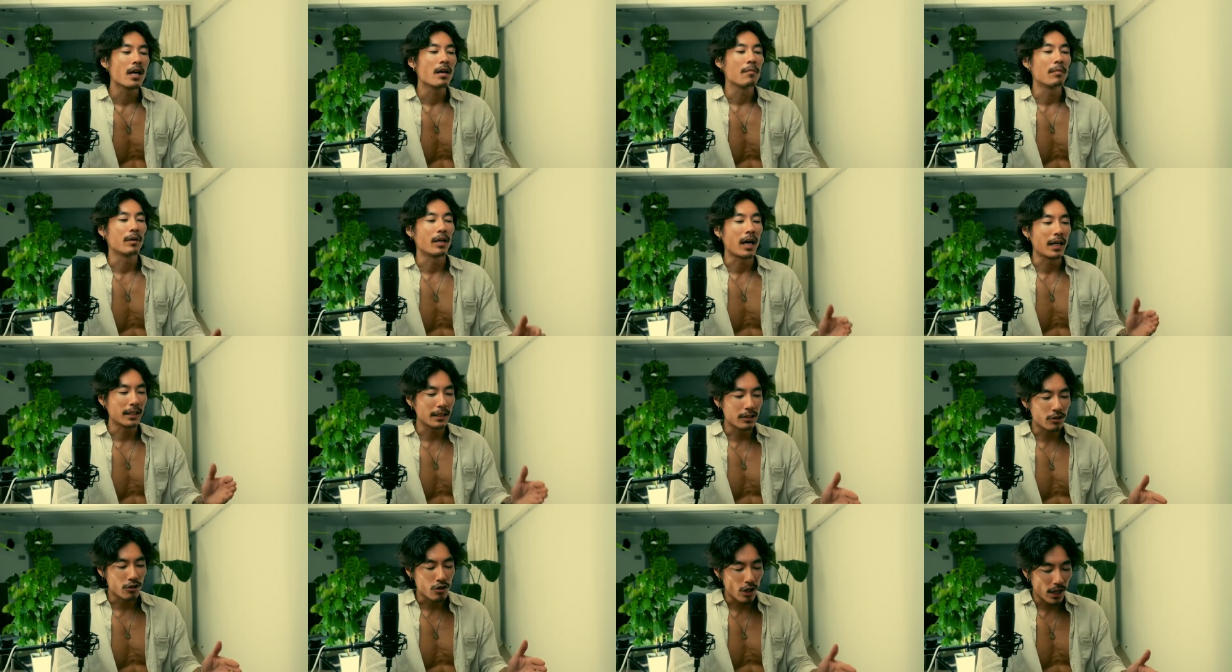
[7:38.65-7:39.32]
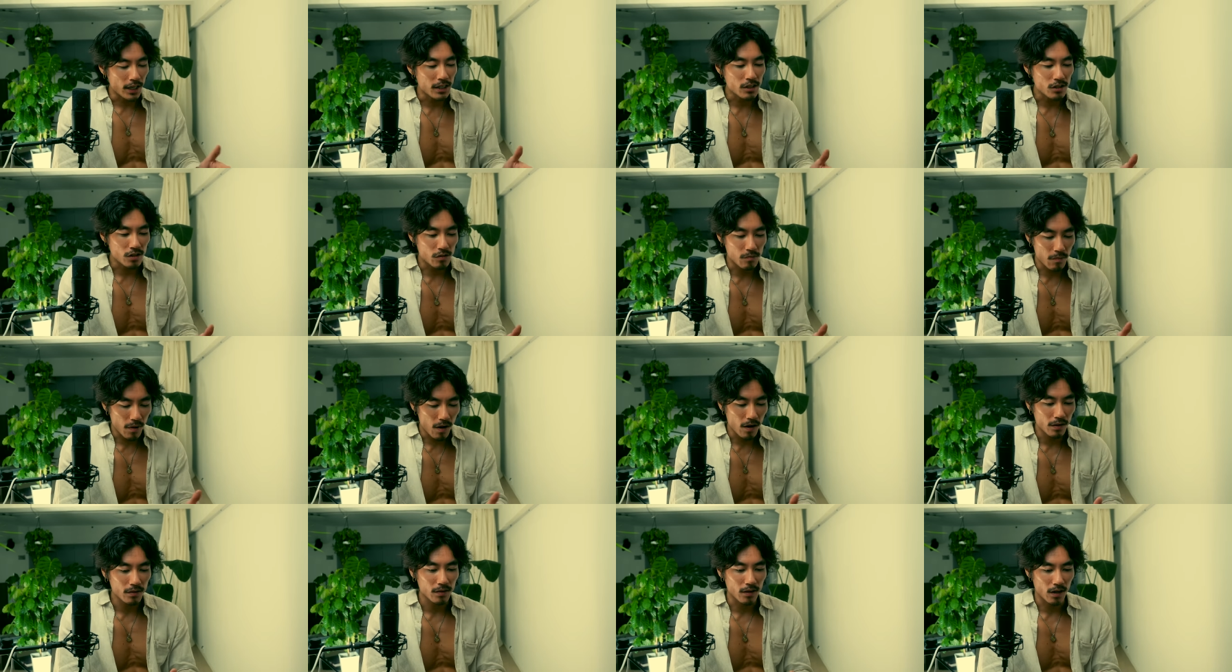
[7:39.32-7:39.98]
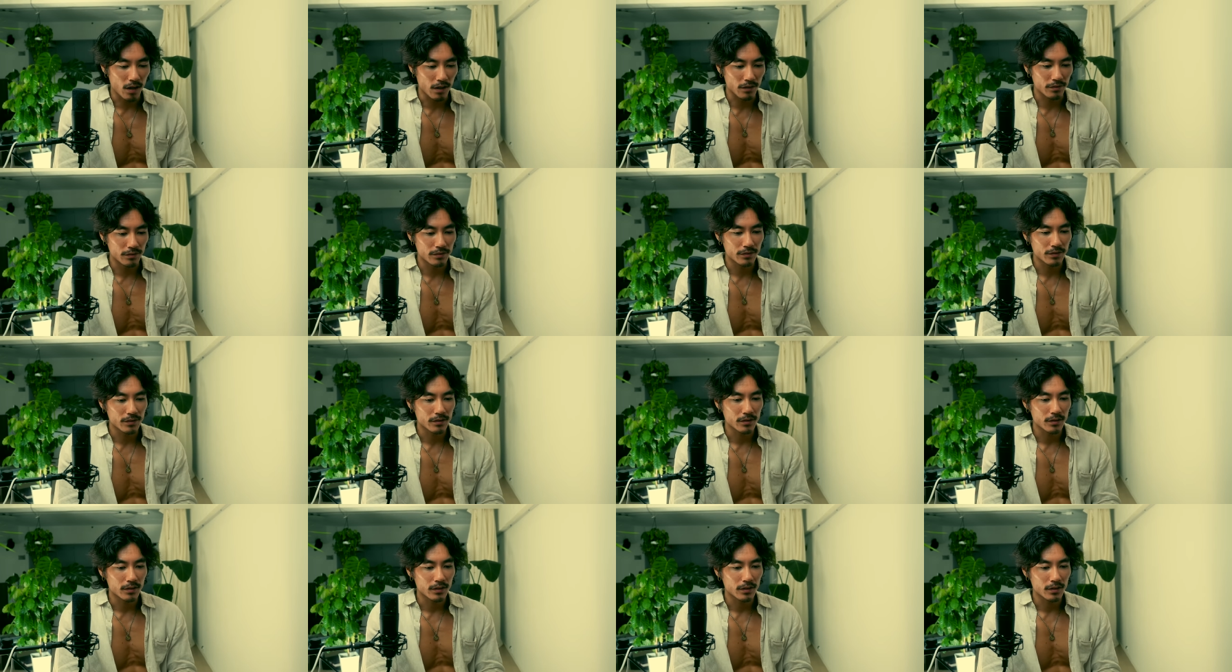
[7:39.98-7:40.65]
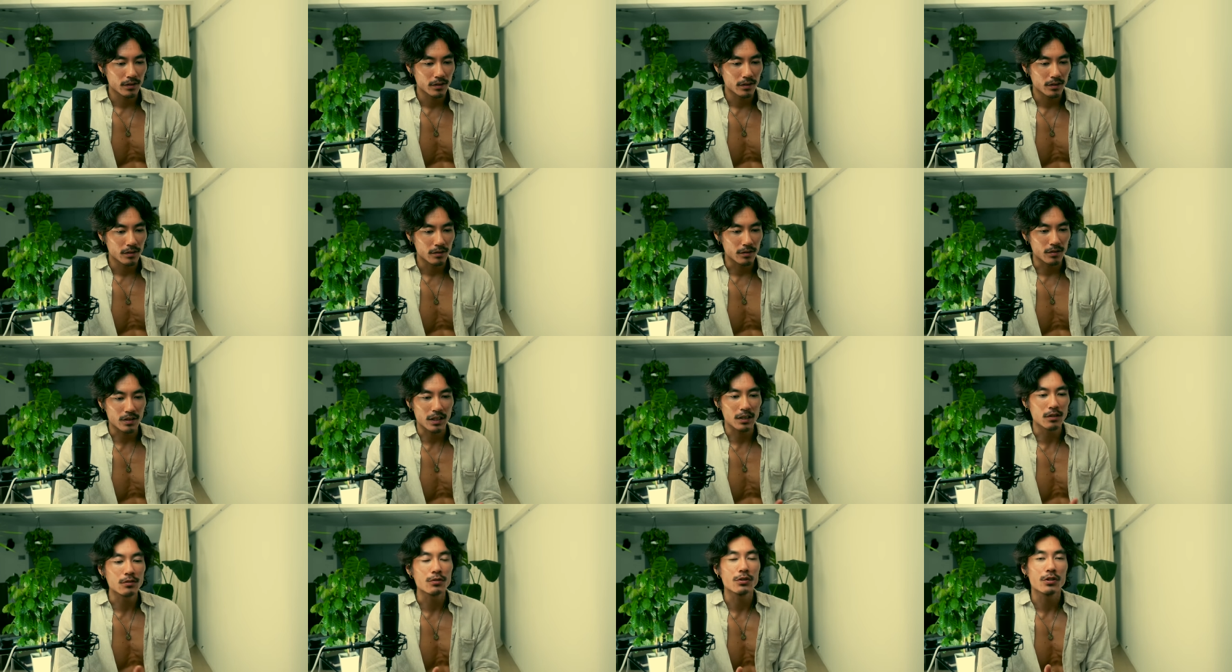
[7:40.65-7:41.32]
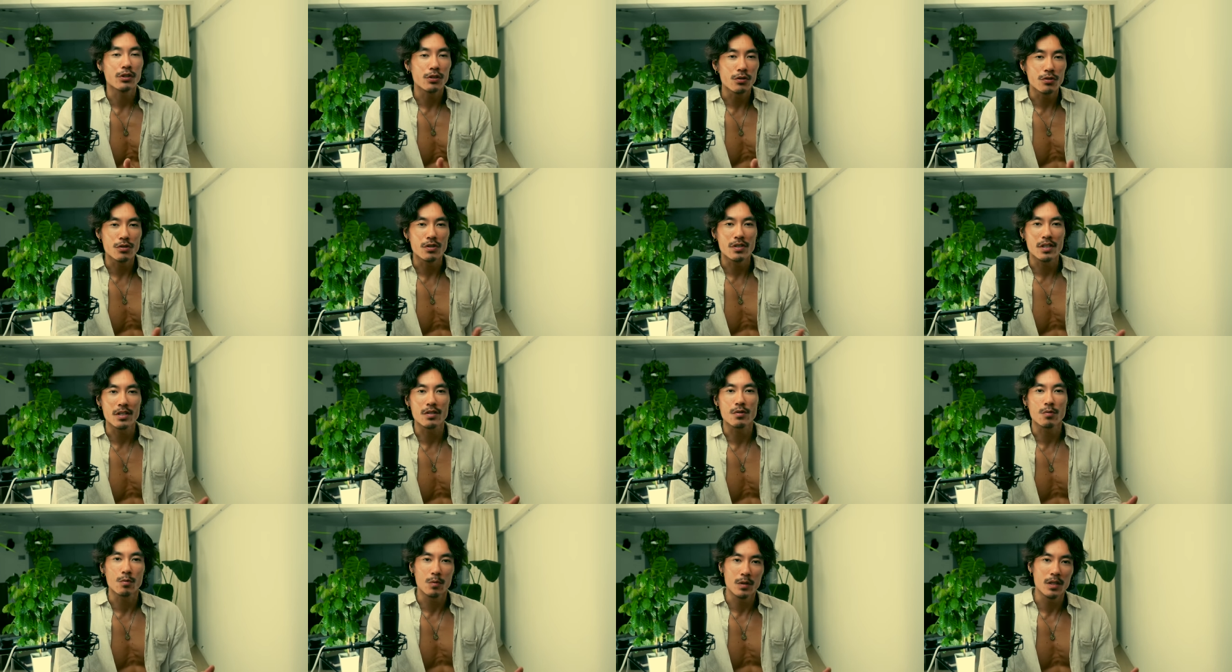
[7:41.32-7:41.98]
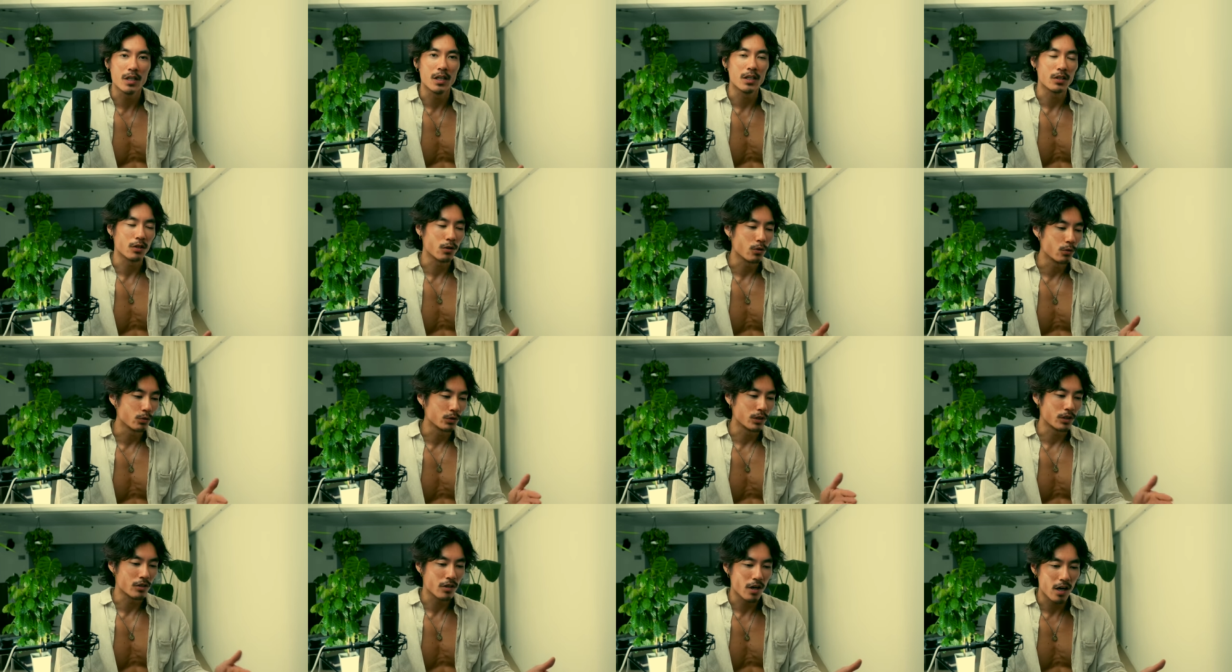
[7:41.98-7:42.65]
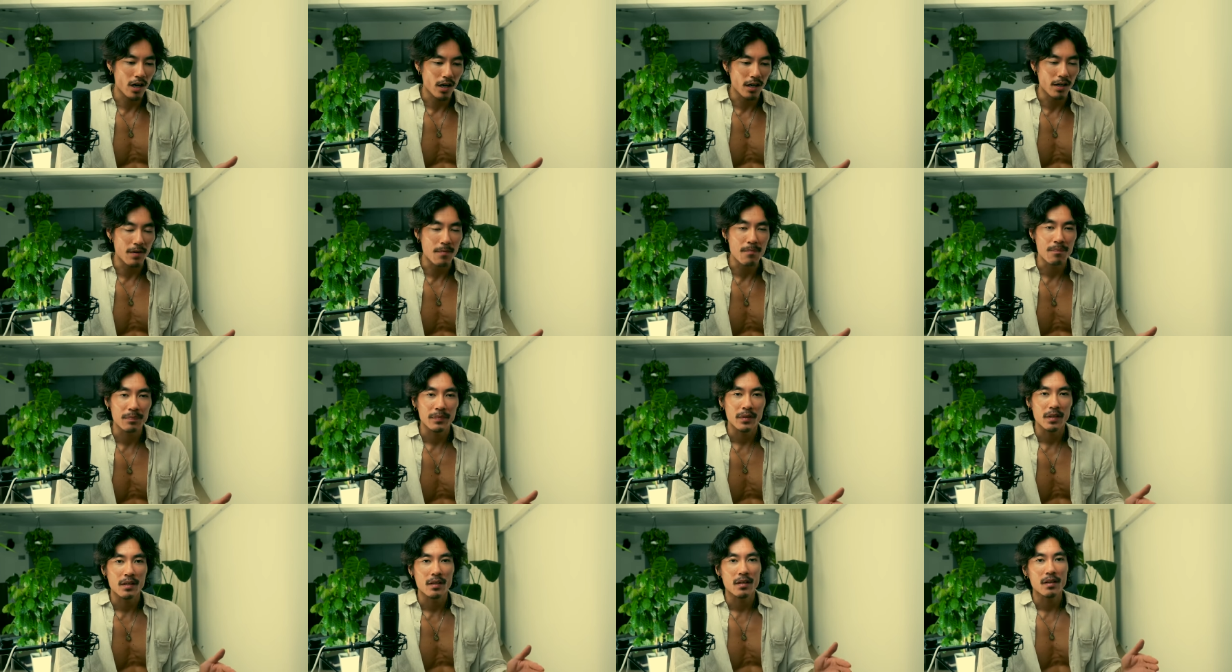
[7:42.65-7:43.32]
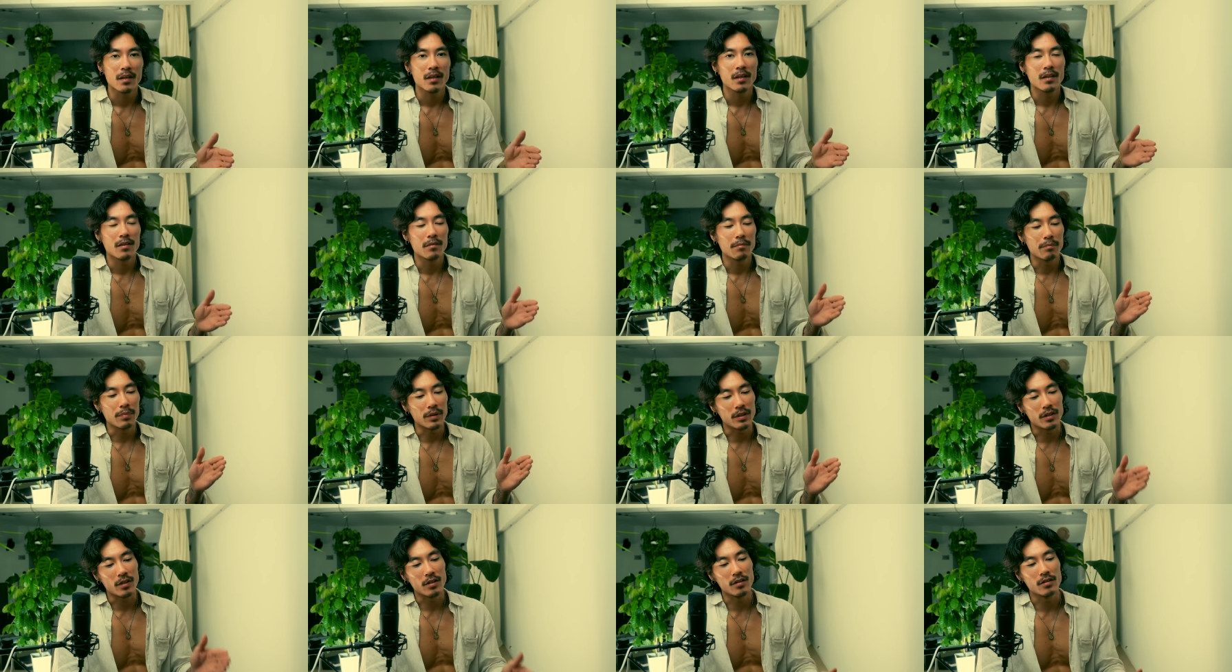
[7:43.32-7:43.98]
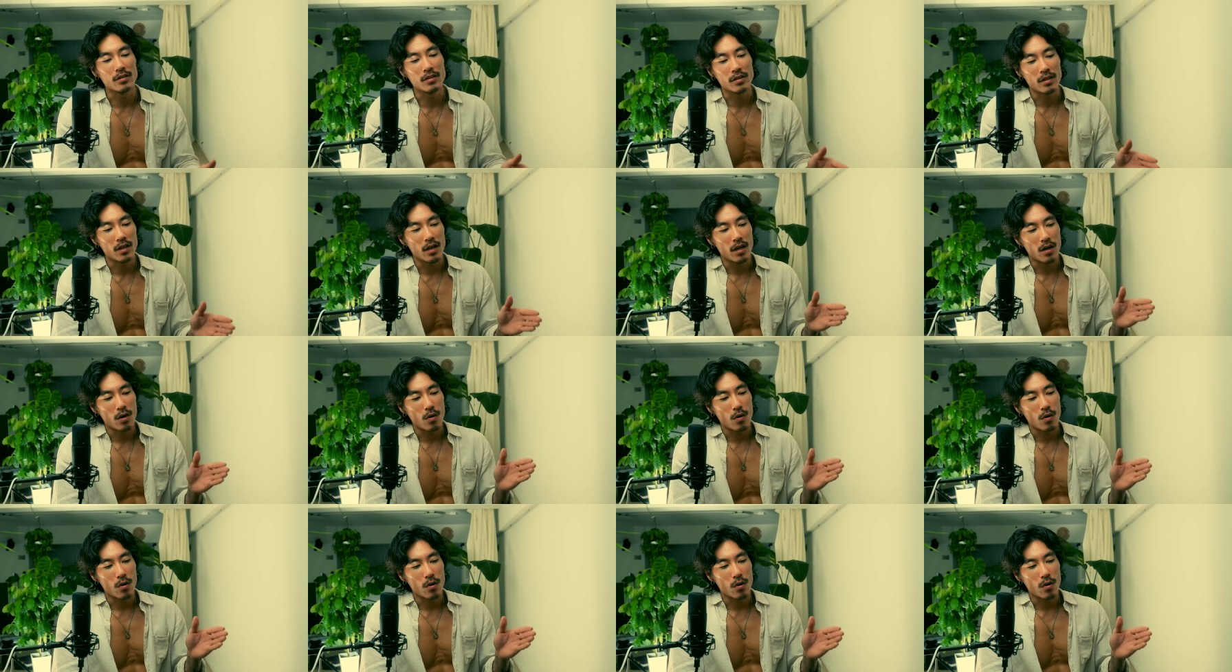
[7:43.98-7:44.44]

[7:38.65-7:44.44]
But it changed my life because I don't use this word all the time because